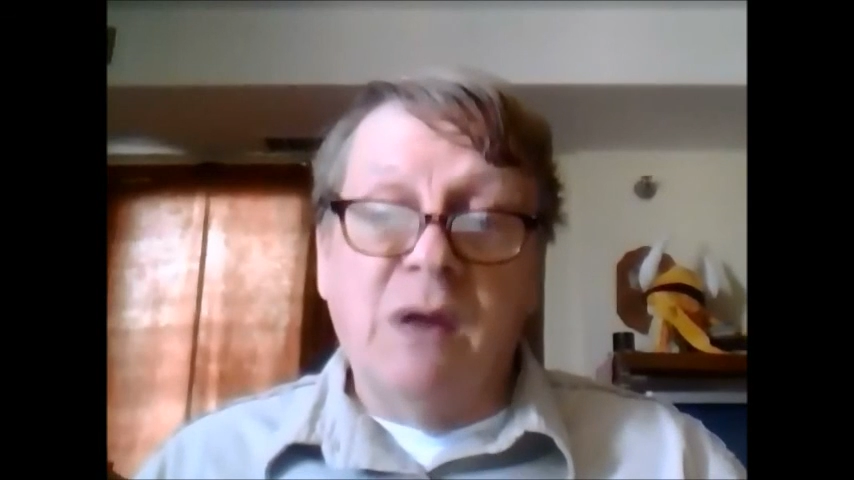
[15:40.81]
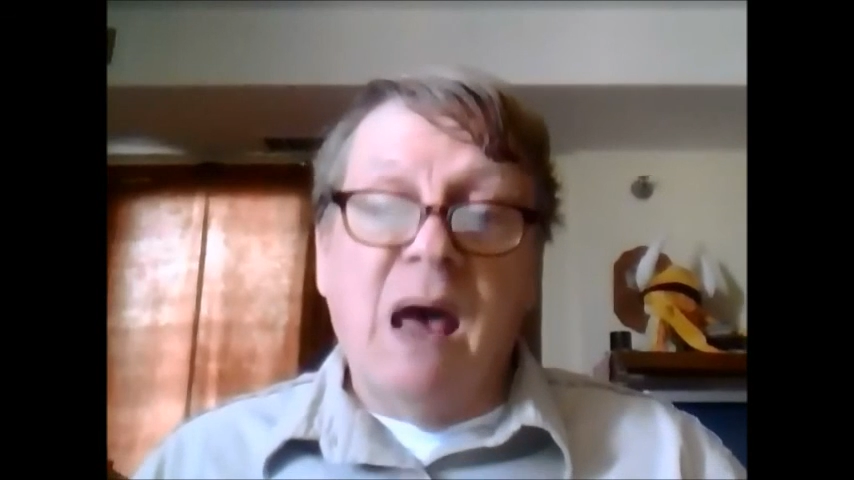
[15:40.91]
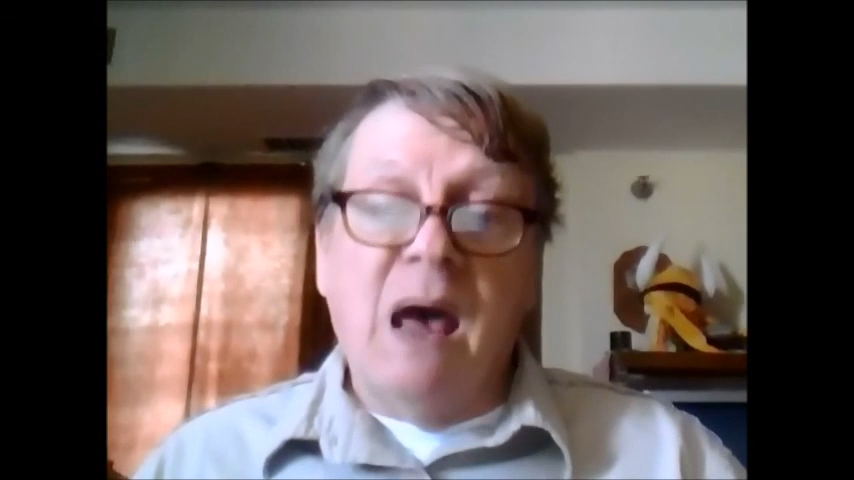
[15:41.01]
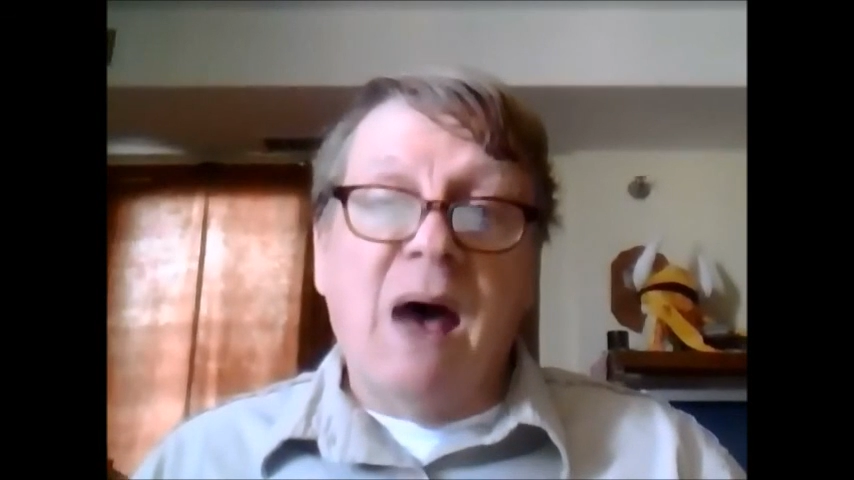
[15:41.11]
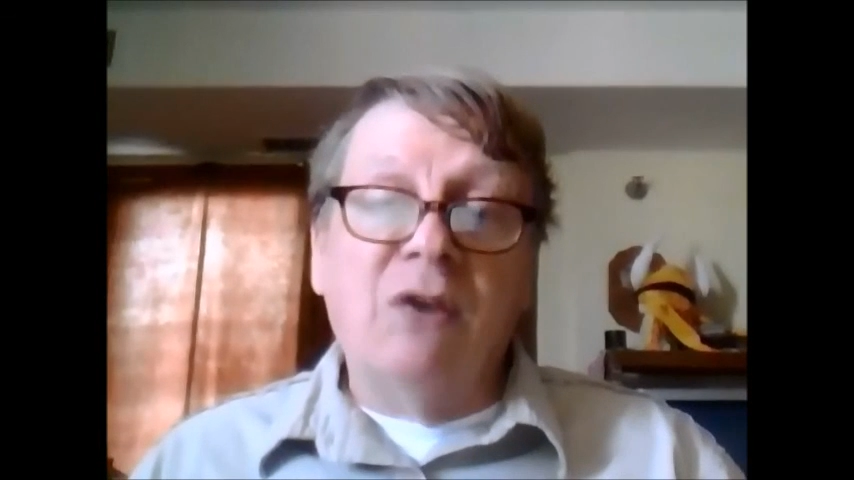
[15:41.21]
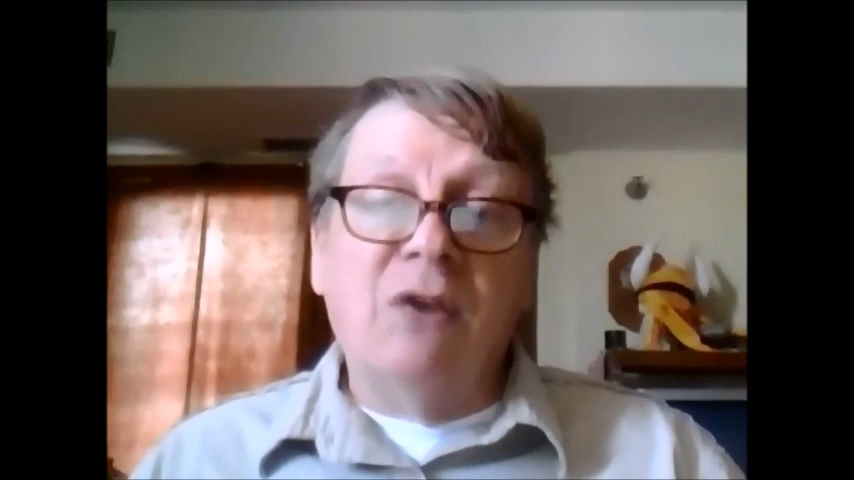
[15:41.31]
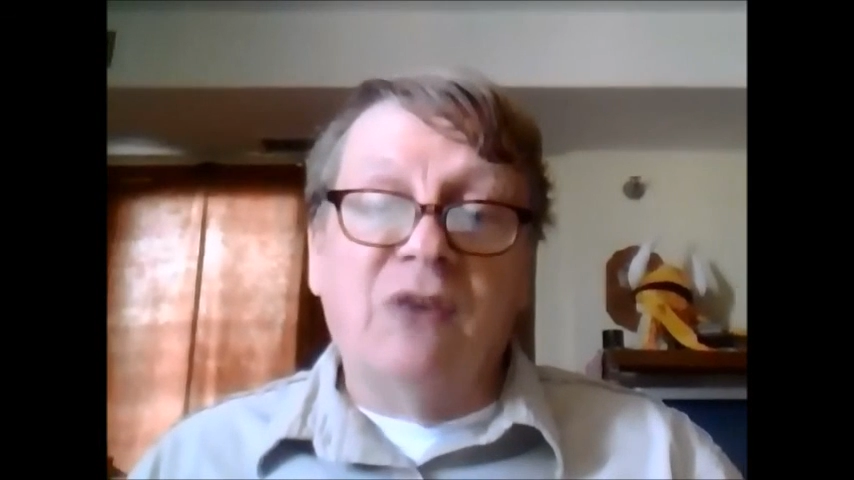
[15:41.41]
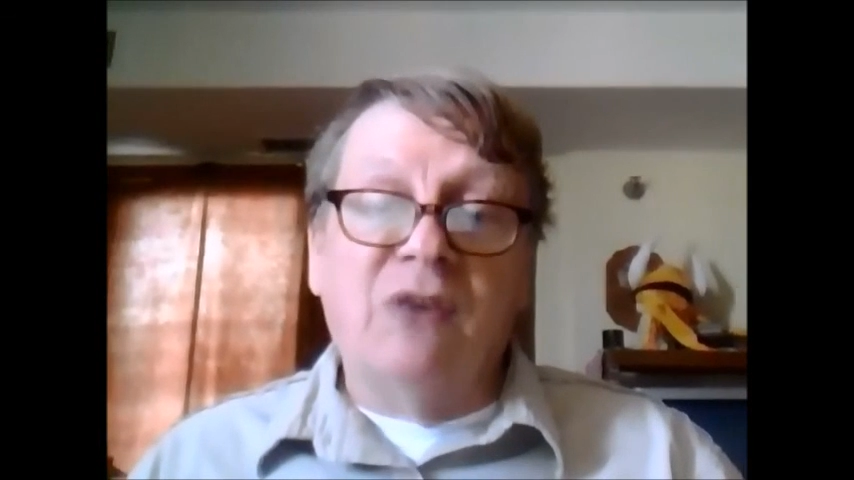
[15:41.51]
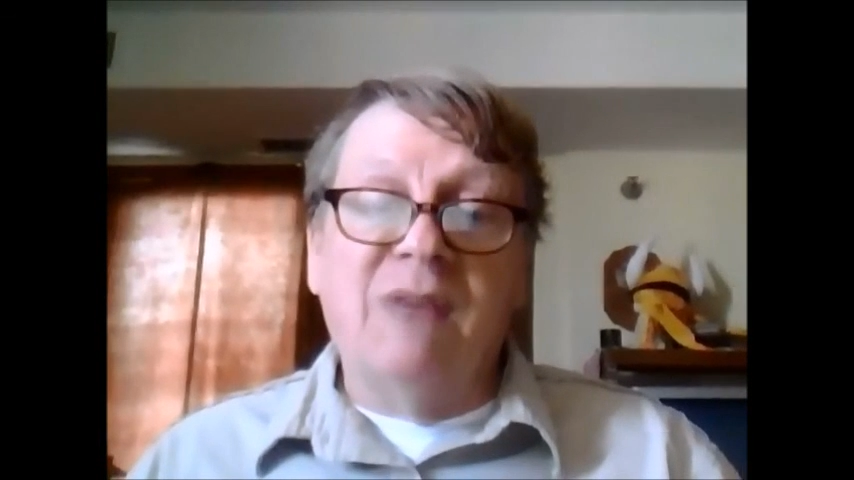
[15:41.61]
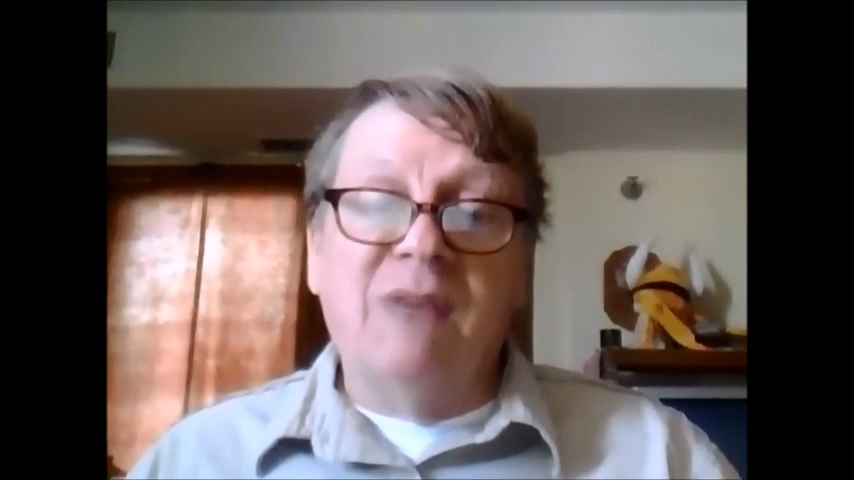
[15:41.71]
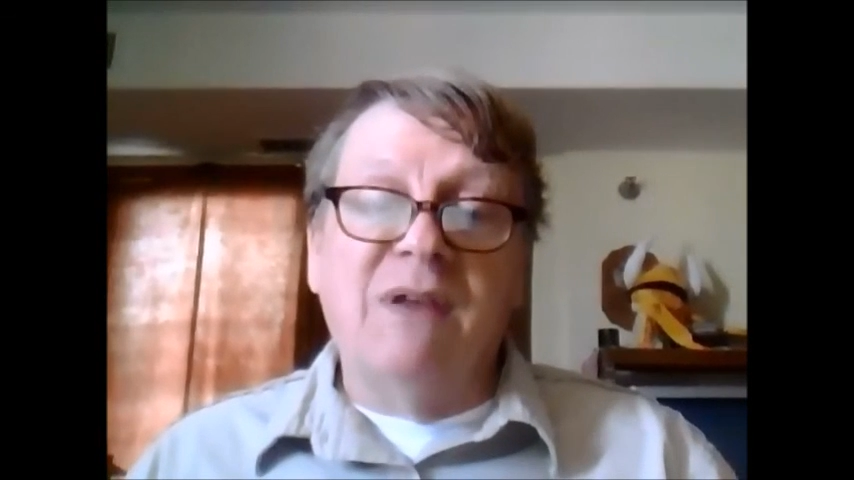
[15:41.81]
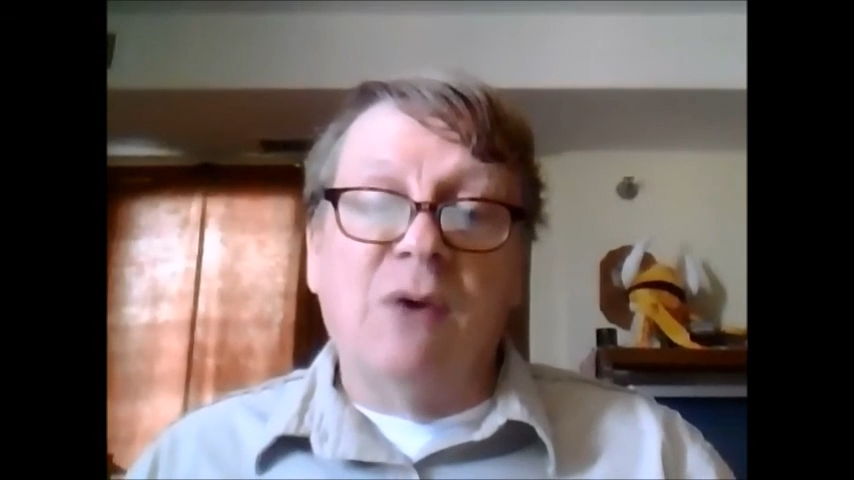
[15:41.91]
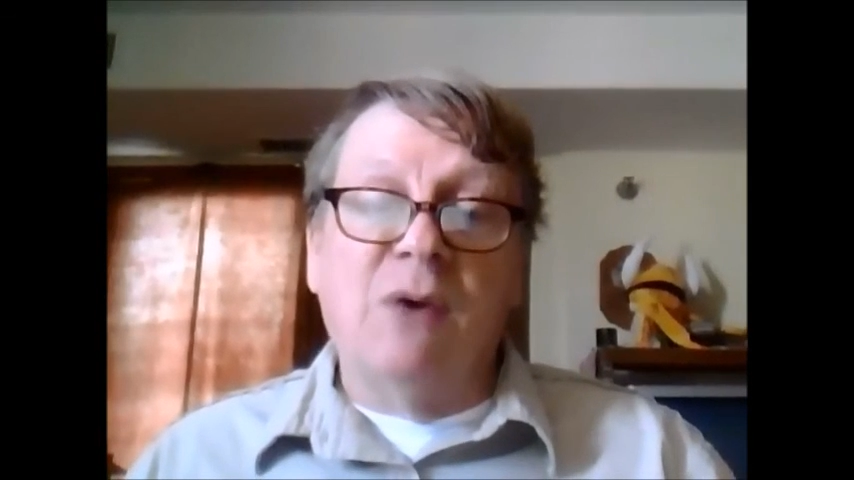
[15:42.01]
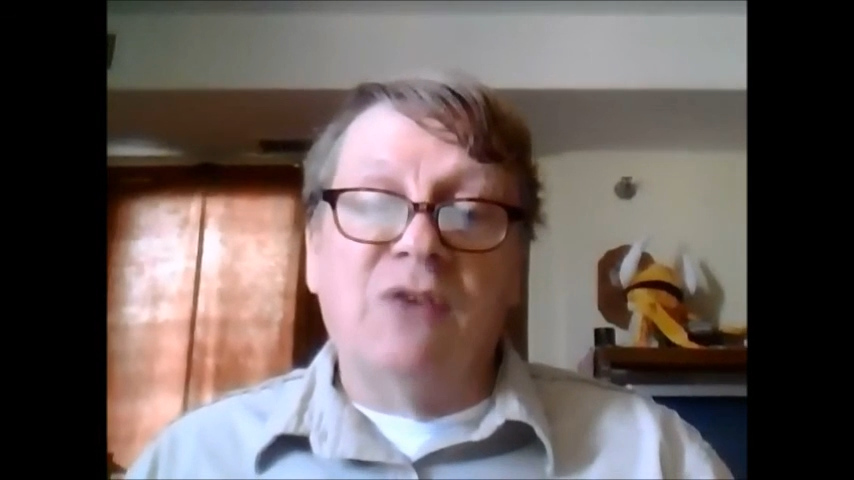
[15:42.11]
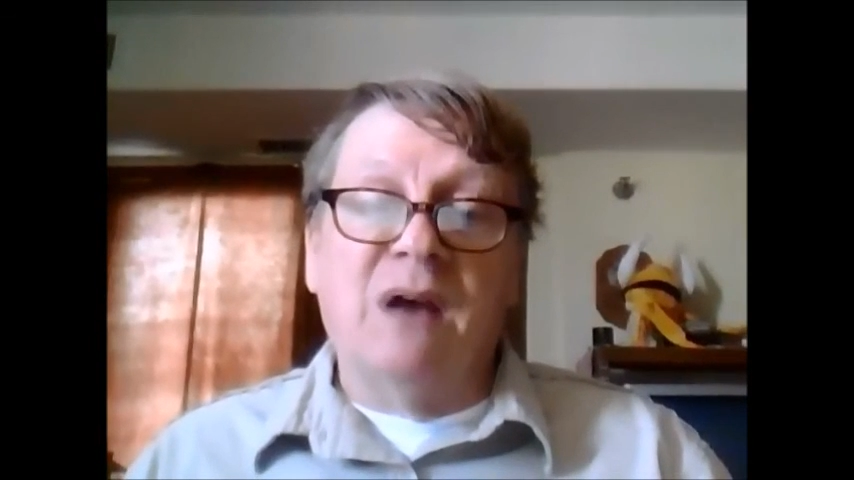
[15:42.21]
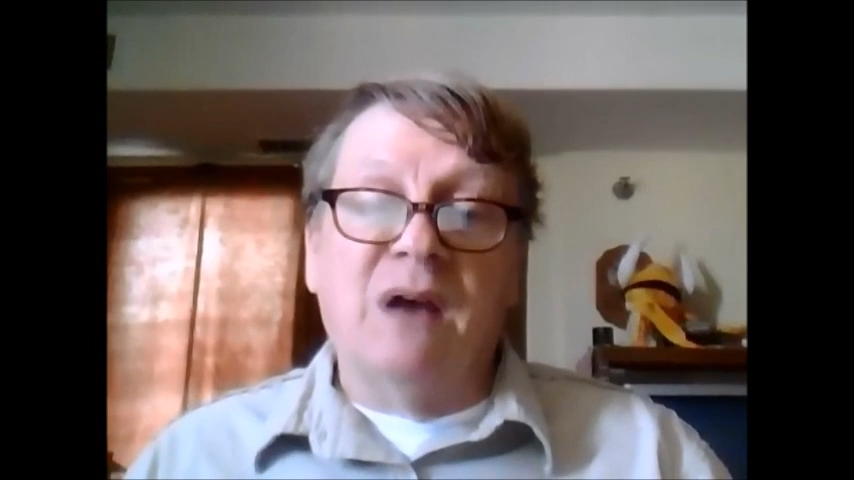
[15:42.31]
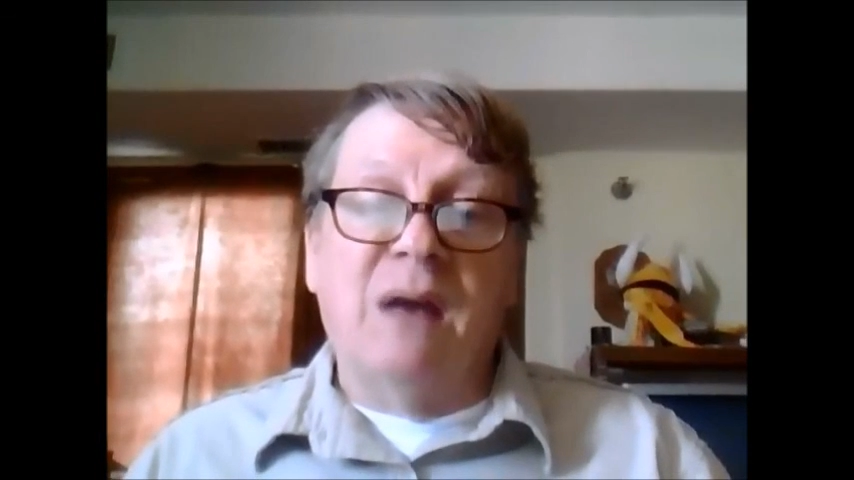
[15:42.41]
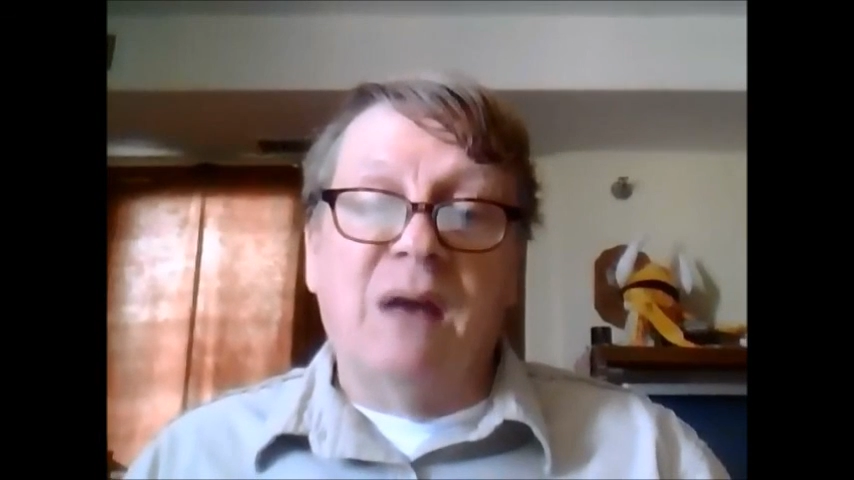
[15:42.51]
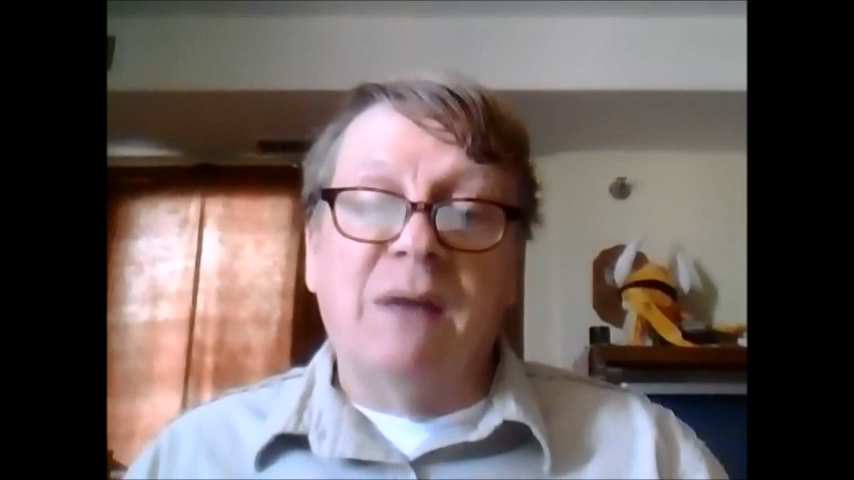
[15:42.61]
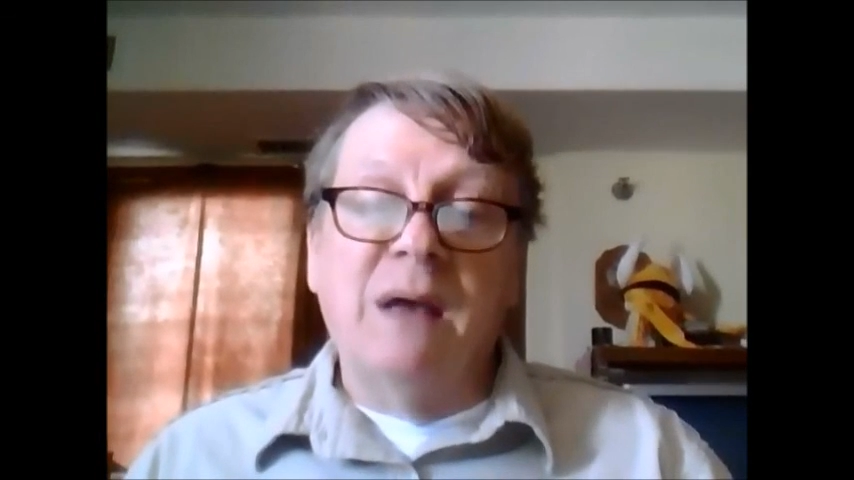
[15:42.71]
how to save the U S
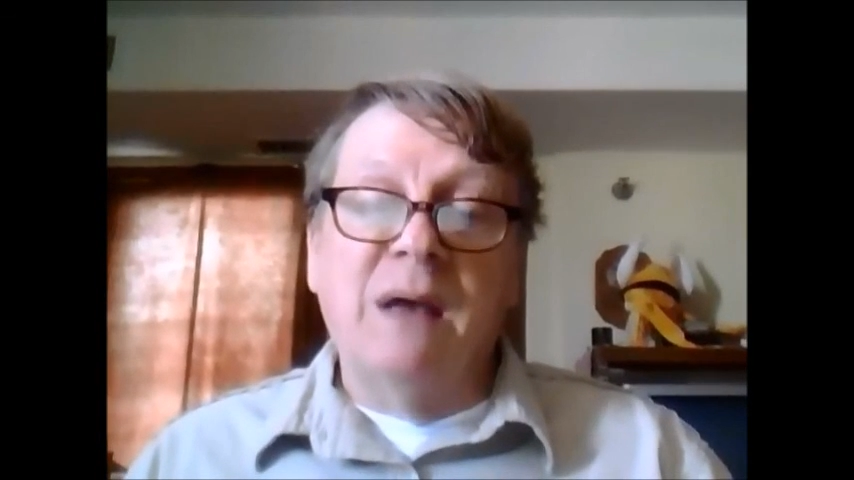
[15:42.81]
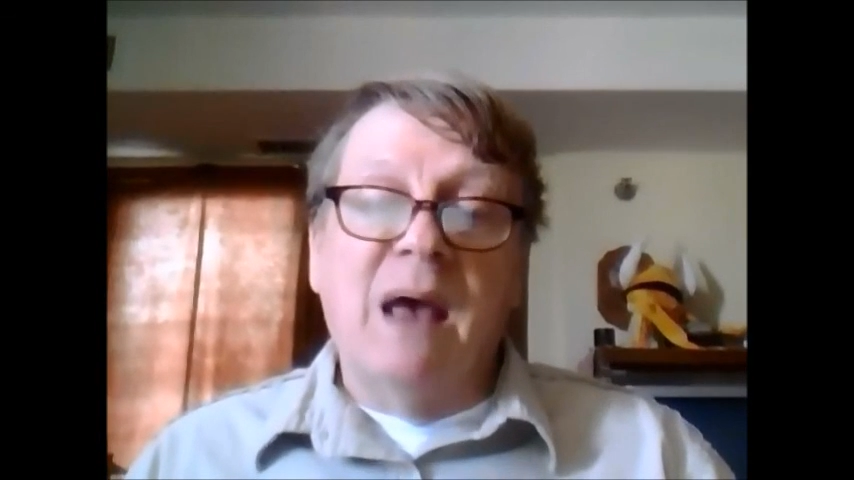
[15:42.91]
economy,